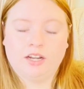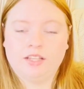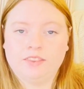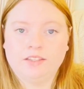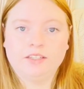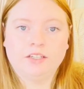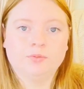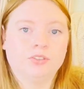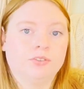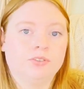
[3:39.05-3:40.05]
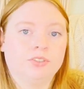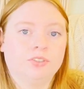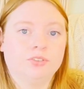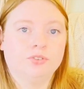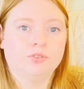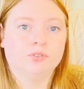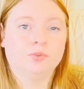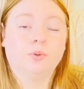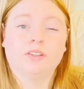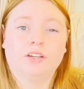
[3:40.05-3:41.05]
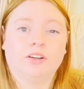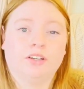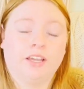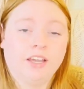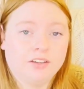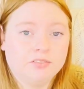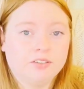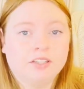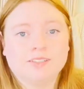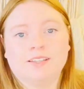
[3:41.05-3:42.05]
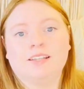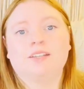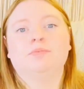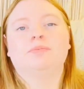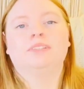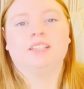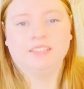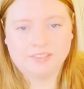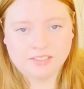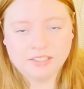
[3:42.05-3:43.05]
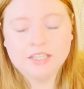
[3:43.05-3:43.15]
I think I'm just going to use one that I already have because I'm lazy